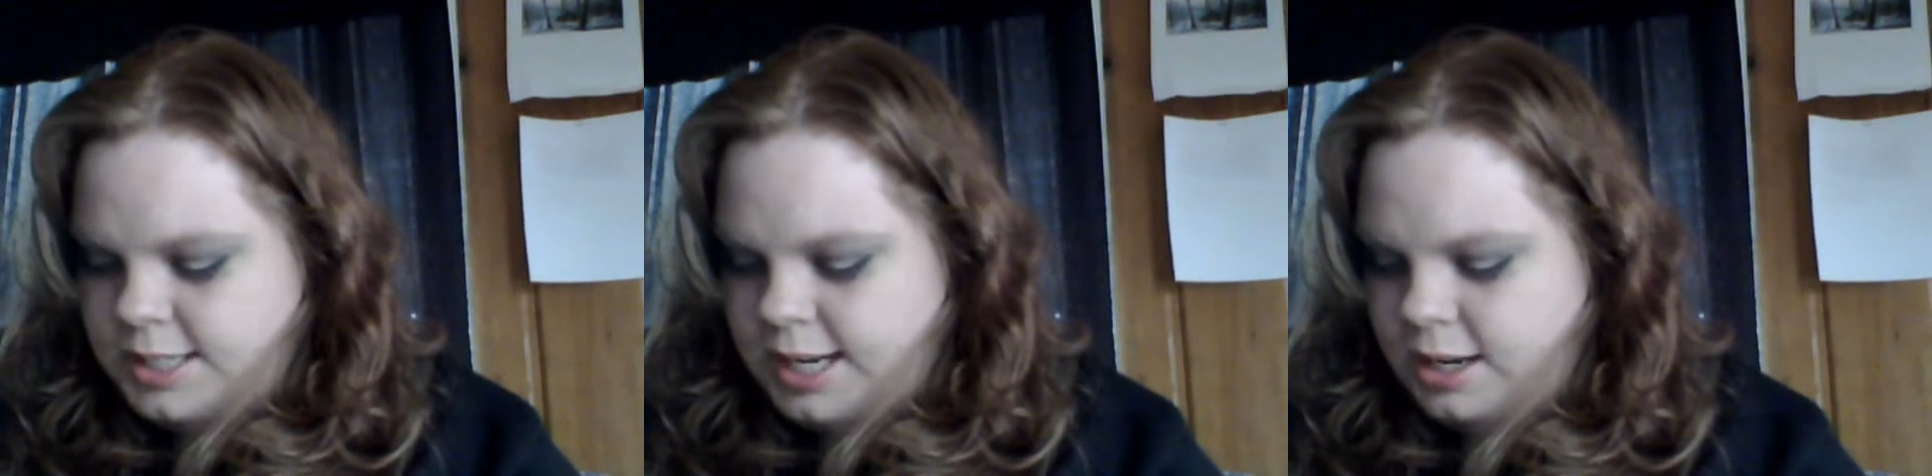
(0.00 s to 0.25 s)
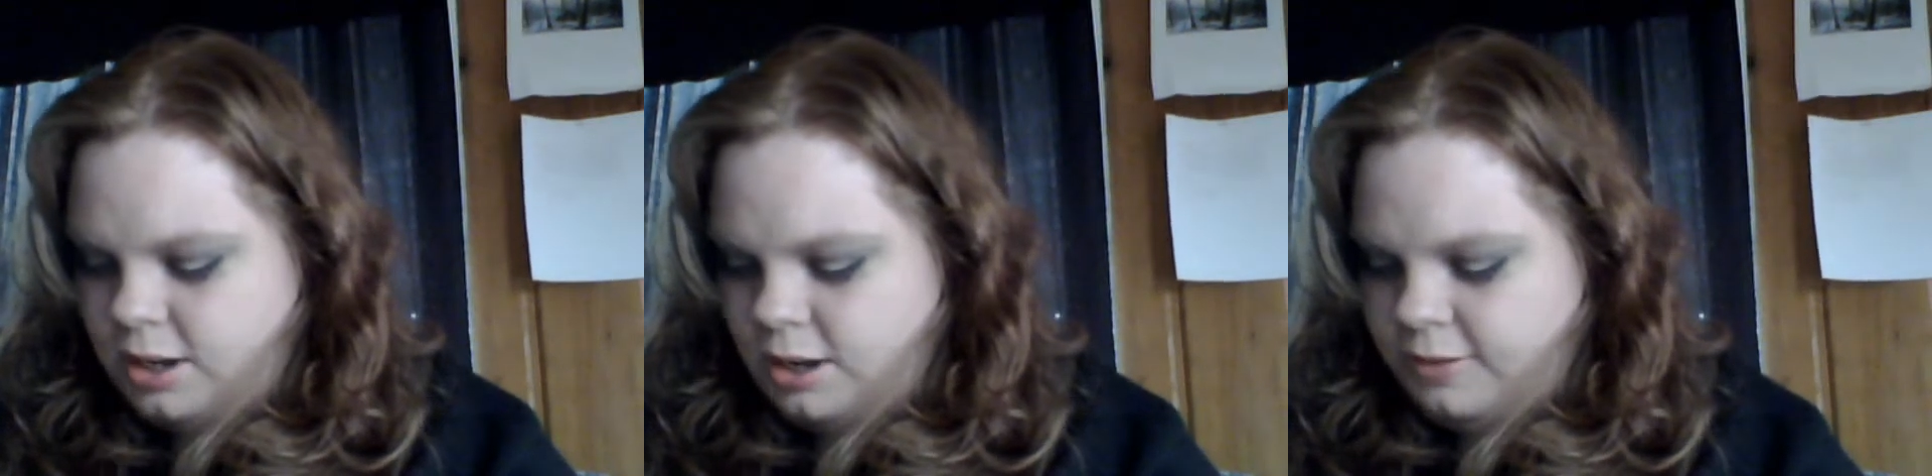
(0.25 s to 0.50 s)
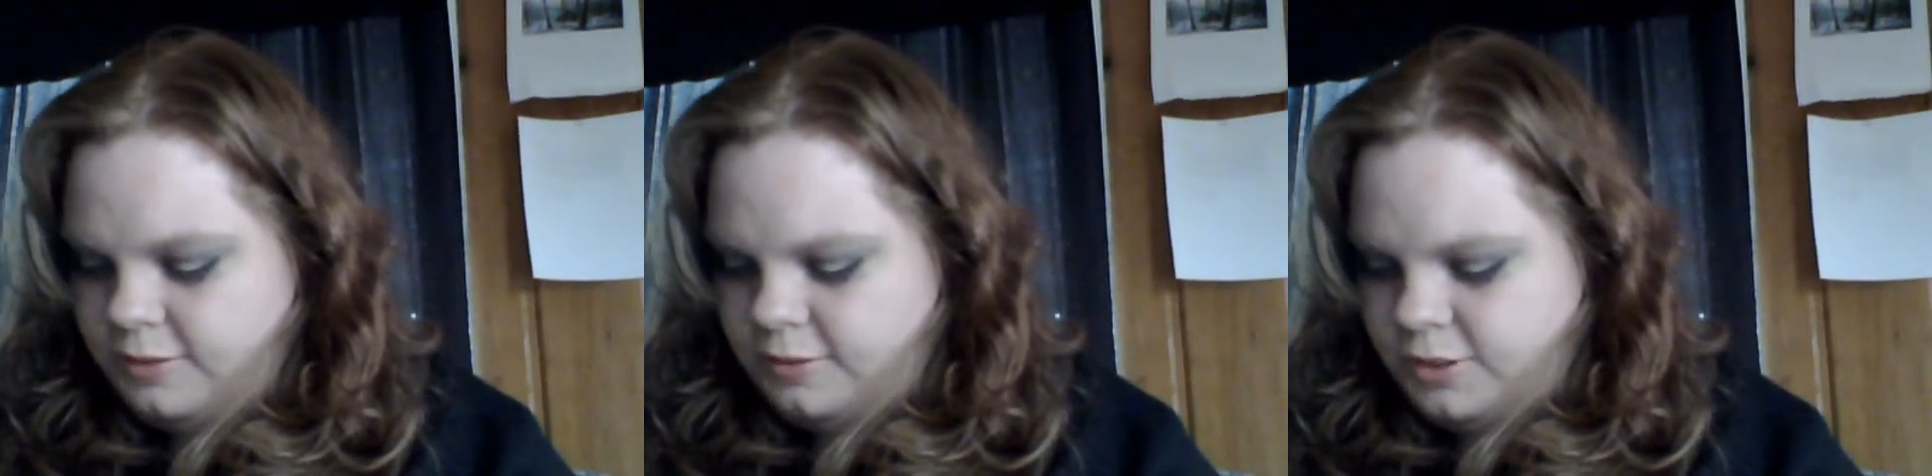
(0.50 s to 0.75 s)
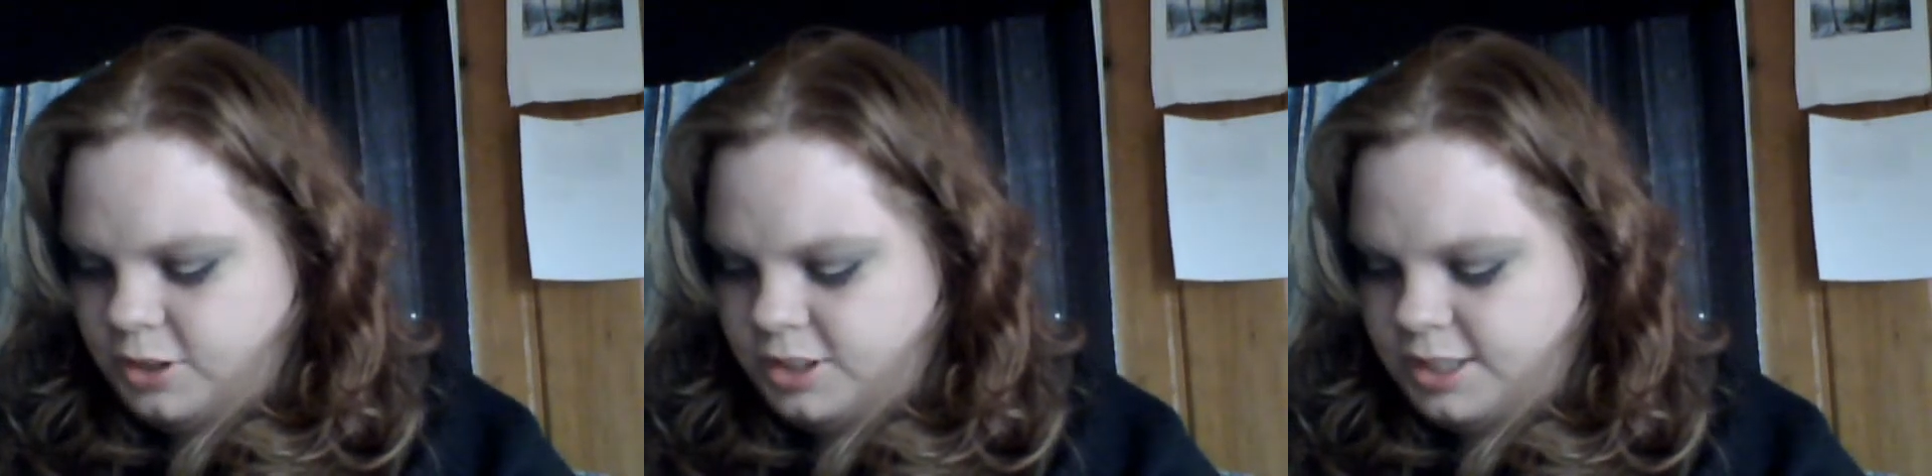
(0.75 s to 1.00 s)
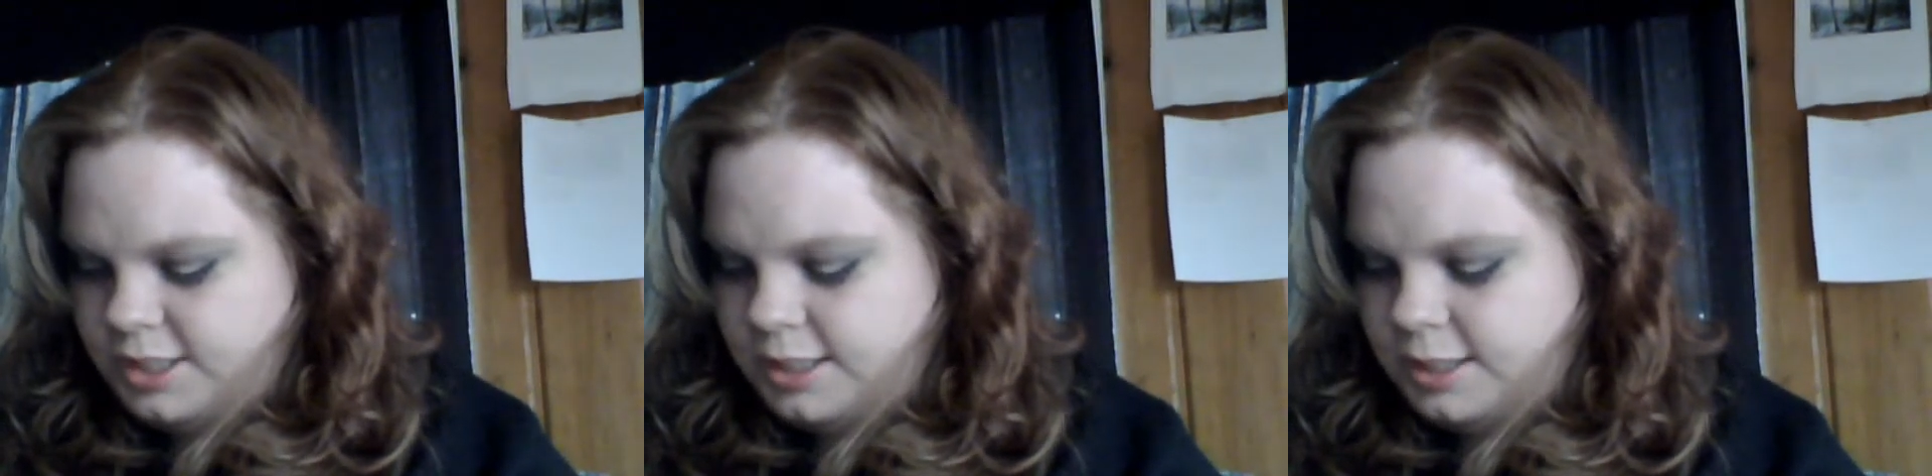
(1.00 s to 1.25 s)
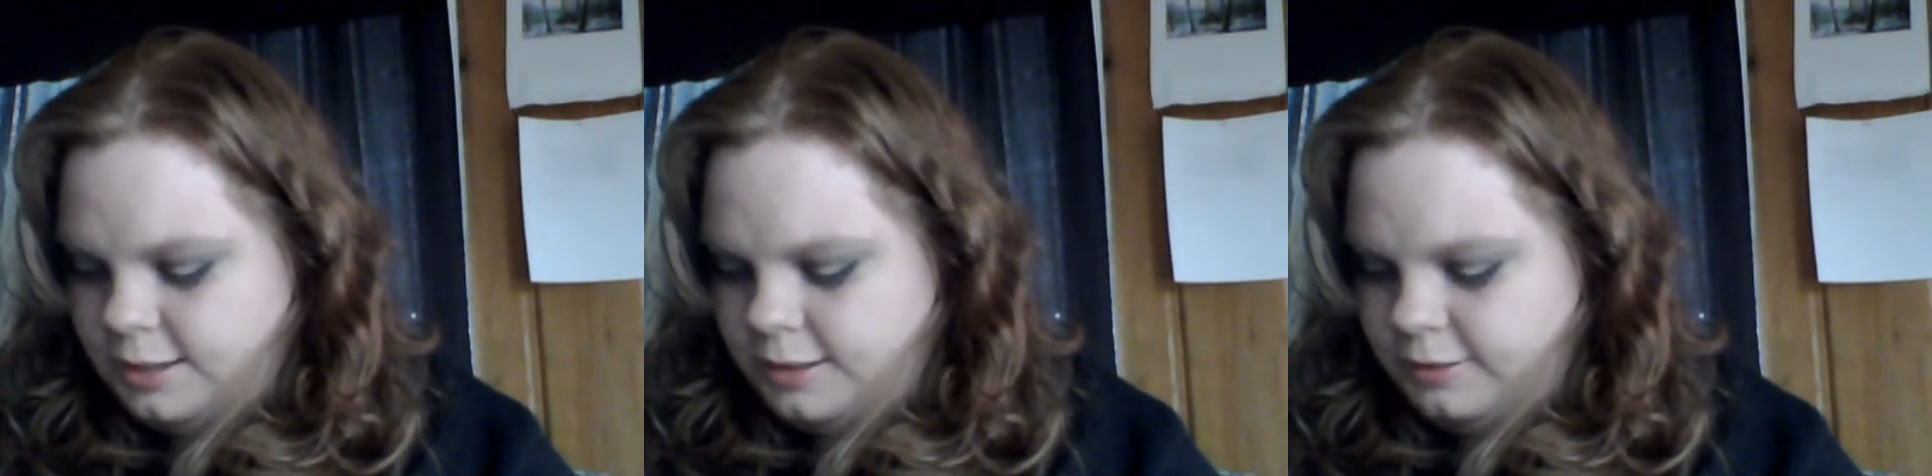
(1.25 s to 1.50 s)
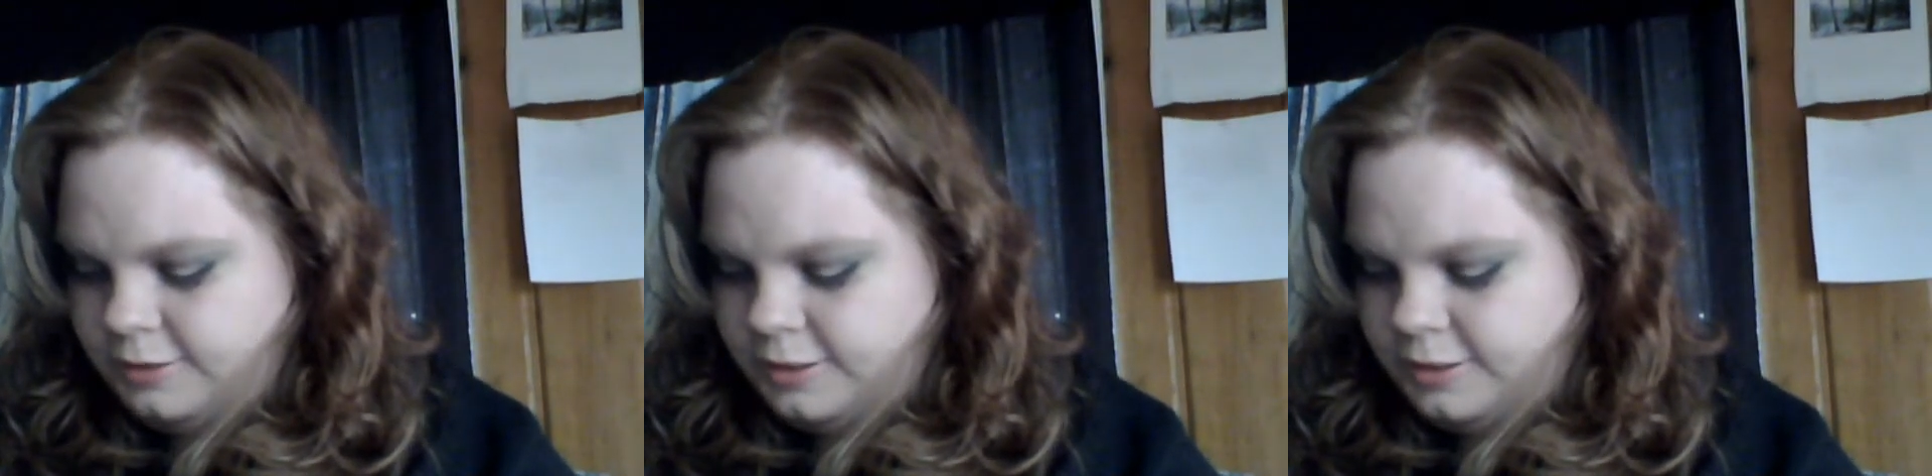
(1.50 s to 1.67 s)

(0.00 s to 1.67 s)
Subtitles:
take off of your stuff.